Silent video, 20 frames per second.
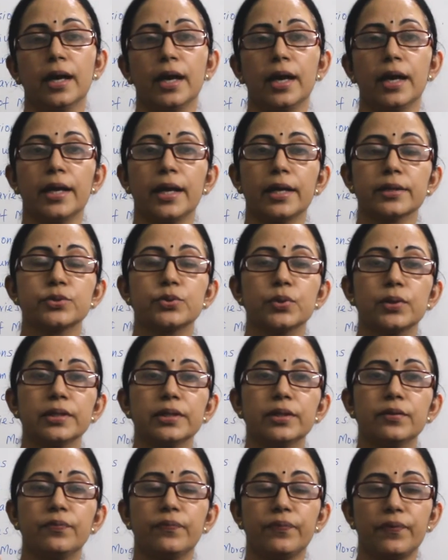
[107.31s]
and actually
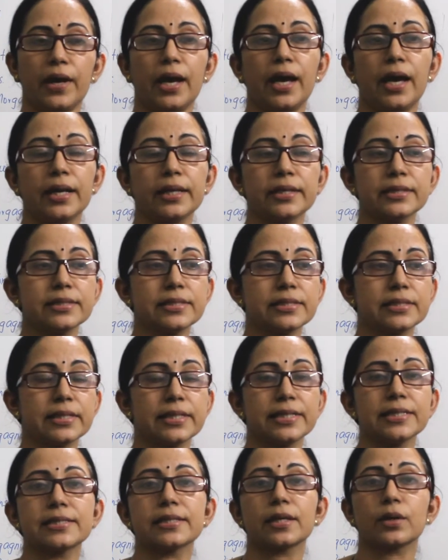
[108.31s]
the pharynx
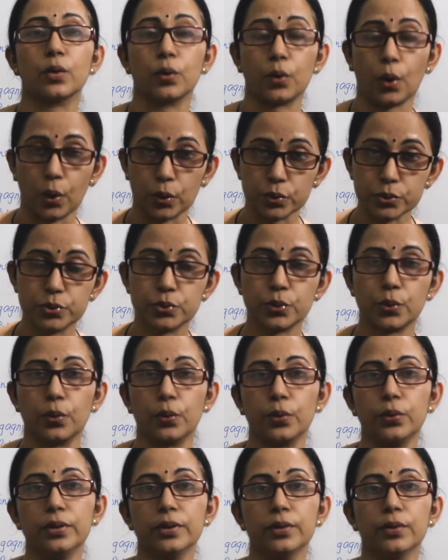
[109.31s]
is a
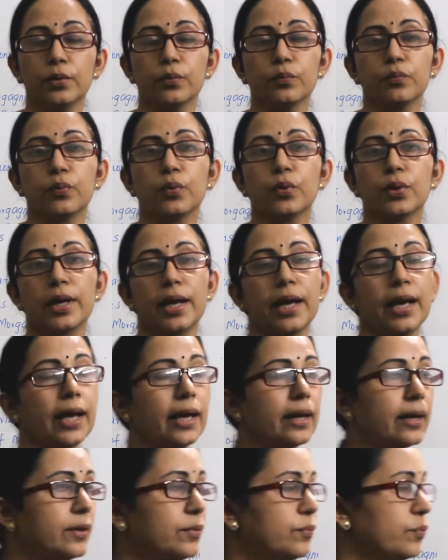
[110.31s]
crossroad for
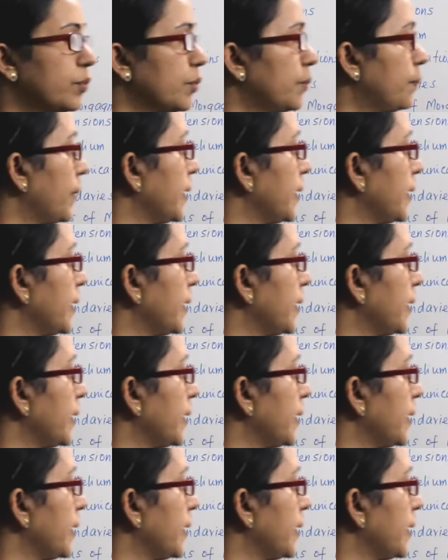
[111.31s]
air and food